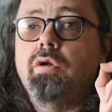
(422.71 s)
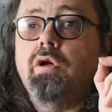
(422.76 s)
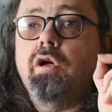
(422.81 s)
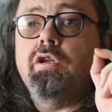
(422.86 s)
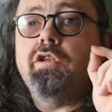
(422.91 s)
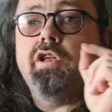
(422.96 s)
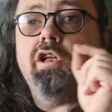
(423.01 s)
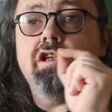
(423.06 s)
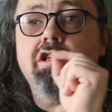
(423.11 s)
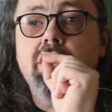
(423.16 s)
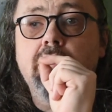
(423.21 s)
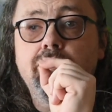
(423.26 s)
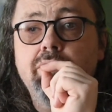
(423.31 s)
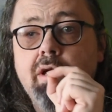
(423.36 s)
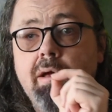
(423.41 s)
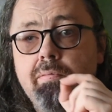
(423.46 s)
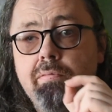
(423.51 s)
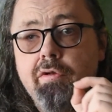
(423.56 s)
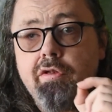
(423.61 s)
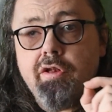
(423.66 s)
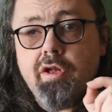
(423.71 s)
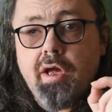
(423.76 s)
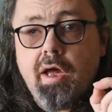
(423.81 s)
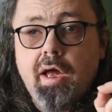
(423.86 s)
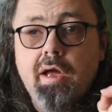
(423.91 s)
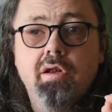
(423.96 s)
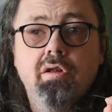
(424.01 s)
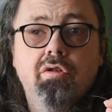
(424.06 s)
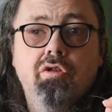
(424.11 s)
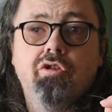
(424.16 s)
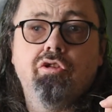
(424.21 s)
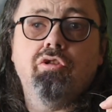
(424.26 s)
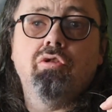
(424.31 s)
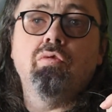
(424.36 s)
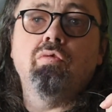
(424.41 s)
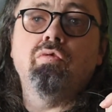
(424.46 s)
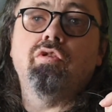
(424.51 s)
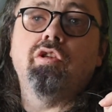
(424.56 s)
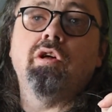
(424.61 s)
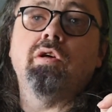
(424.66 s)
Until September the 8th,
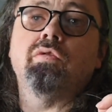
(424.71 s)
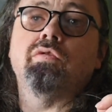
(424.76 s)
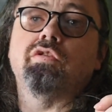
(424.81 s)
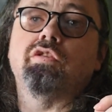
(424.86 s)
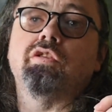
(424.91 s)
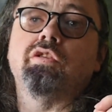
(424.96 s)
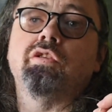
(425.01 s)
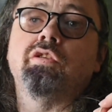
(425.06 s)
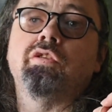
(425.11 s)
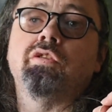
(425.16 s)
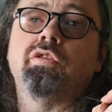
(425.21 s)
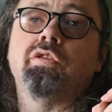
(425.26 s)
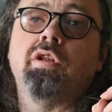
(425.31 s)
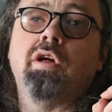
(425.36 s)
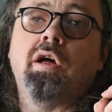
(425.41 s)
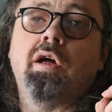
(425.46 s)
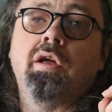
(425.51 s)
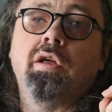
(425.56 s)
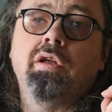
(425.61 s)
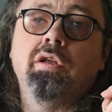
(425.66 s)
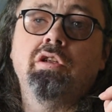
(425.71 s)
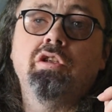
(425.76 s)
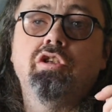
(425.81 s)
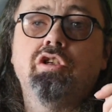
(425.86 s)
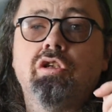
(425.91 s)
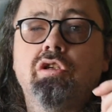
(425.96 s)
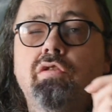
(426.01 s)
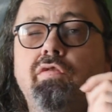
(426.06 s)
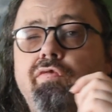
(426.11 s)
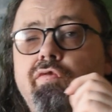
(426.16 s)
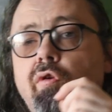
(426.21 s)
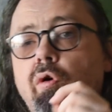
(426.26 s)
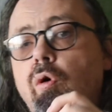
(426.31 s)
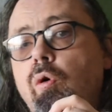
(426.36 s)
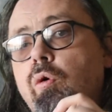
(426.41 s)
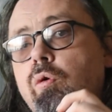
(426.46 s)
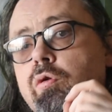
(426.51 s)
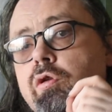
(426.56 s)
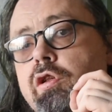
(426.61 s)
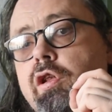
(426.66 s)
2009, just
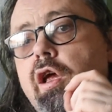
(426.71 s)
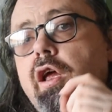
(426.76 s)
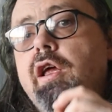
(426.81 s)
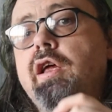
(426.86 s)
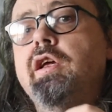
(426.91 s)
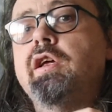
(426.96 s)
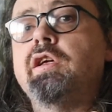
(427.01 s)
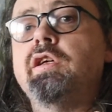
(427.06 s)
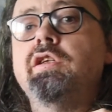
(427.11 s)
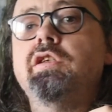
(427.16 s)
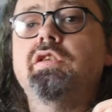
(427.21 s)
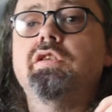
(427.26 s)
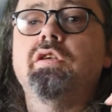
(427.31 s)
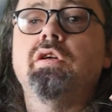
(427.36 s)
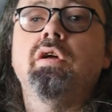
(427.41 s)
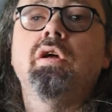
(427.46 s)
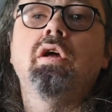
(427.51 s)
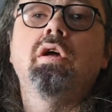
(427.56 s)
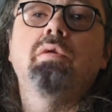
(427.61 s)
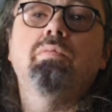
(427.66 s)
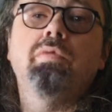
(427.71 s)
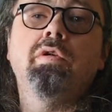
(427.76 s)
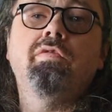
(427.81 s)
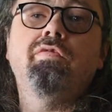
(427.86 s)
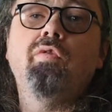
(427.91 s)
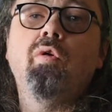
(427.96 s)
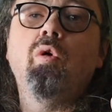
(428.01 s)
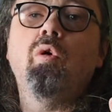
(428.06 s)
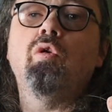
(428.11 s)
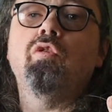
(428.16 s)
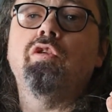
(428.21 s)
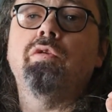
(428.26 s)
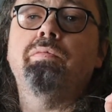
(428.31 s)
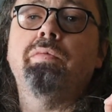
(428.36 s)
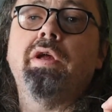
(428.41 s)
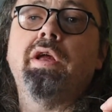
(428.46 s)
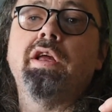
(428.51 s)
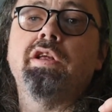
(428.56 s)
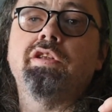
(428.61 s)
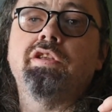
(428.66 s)
4 days before the
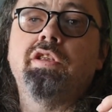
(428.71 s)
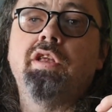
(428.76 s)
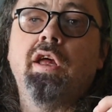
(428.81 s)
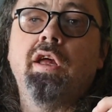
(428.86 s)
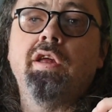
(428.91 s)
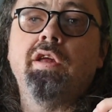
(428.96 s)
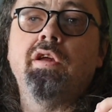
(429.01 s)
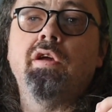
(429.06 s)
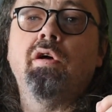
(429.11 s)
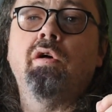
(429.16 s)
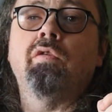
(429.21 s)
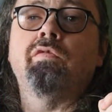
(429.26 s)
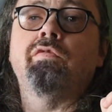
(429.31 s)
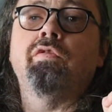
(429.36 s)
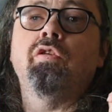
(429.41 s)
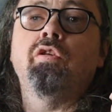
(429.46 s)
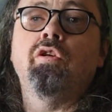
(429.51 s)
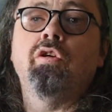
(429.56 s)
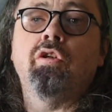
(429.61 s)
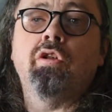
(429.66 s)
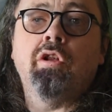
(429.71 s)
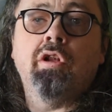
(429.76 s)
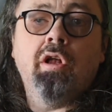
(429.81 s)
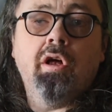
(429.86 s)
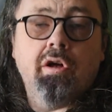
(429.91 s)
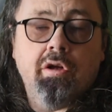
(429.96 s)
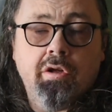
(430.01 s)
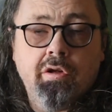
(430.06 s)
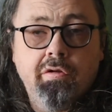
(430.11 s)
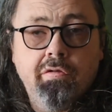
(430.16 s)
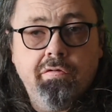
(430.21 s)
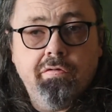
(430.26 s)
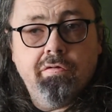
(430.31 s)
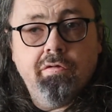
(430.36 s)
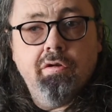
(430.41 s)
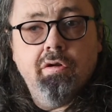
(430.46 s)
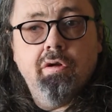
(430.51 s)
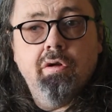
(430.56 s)
biggest day of her life,